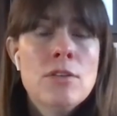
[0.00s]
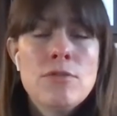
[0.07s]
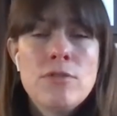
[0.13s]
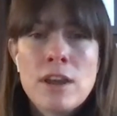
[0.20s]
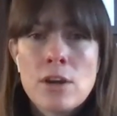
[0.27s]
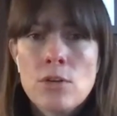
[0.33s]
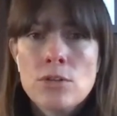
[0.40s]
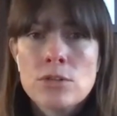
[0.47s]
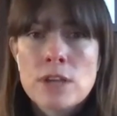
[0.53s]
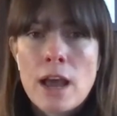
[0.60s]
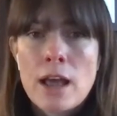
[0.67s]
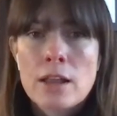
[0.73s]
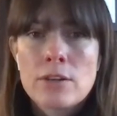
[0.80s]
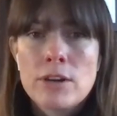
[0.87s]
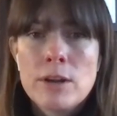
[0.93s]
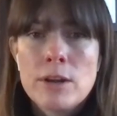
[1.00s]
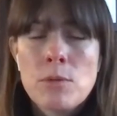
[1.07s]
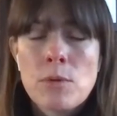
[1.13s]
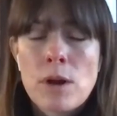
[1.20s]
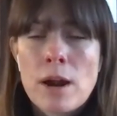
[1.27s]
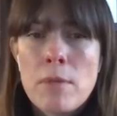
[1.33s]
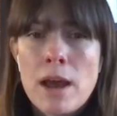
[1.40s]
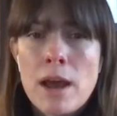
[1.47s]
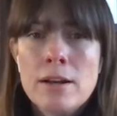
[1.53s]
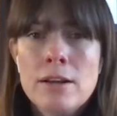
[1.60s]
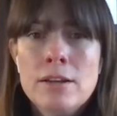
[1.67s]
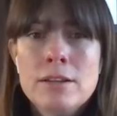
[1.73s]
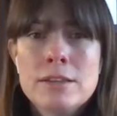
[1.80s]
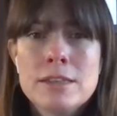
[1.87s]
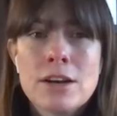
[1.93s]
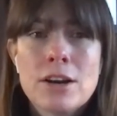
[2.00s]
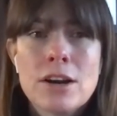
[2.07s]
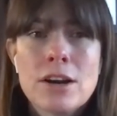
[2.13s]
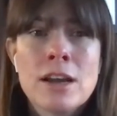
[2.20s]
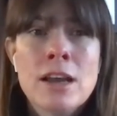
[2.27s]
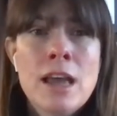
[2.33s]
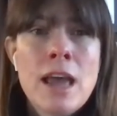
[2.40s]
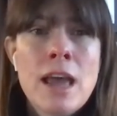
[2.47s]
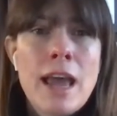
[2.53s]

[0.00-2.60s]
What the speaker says: Fay Gold Gallery, where I met Sara,